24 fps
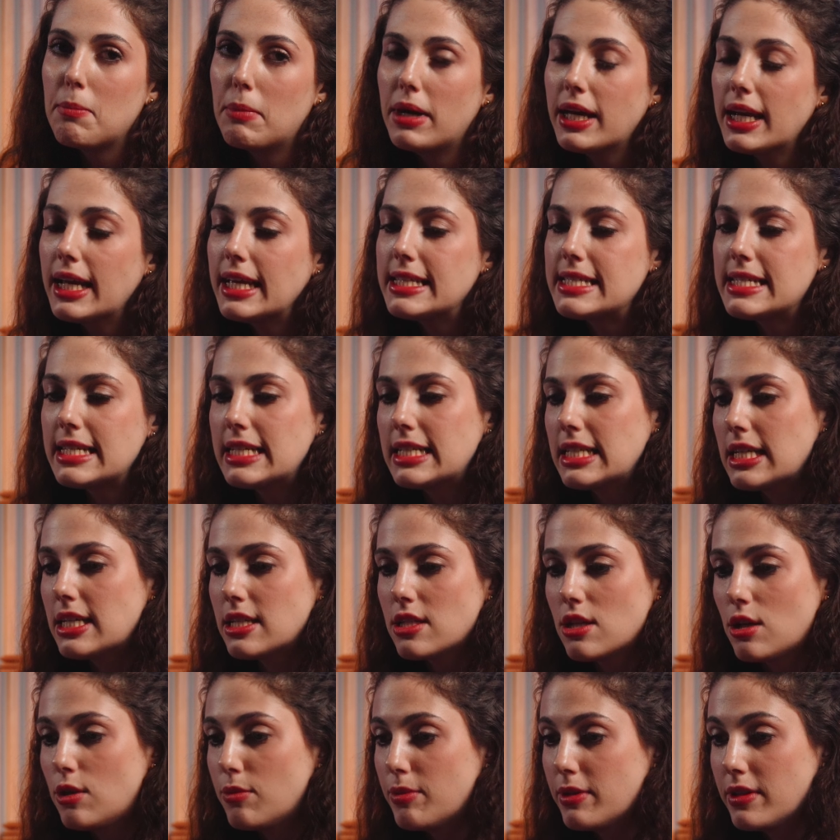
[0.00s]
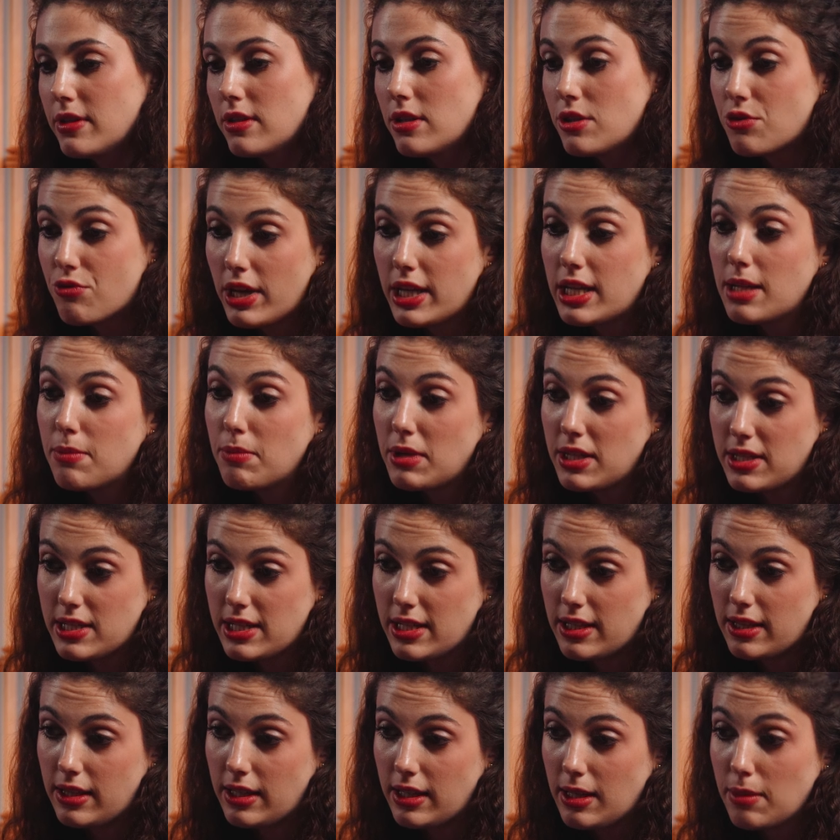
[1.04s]
But I did not open the trade
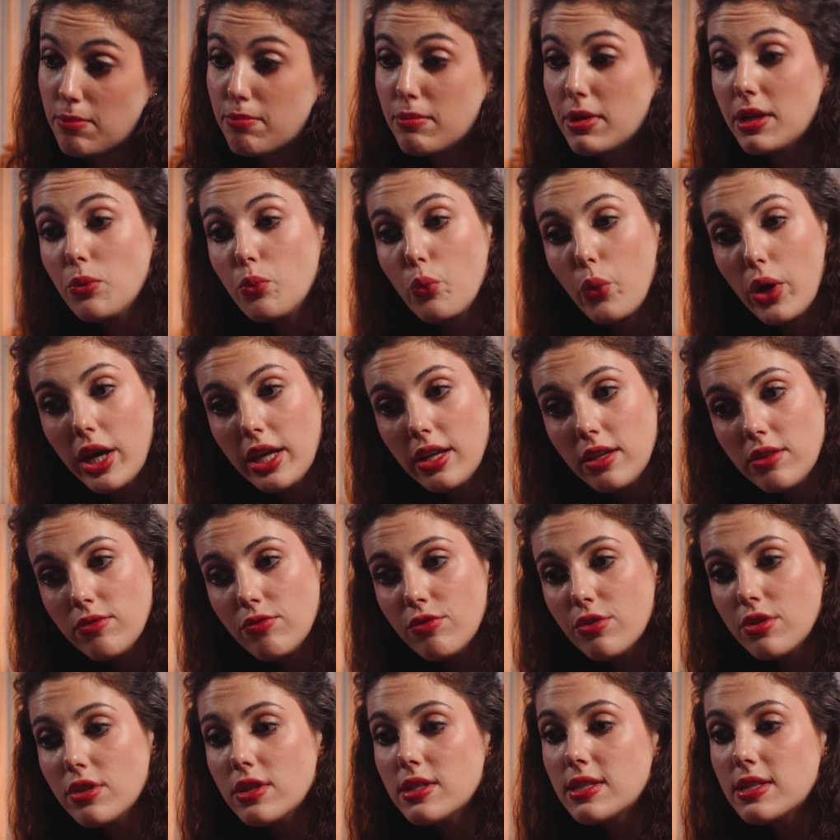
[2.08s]
immediately, but waited for the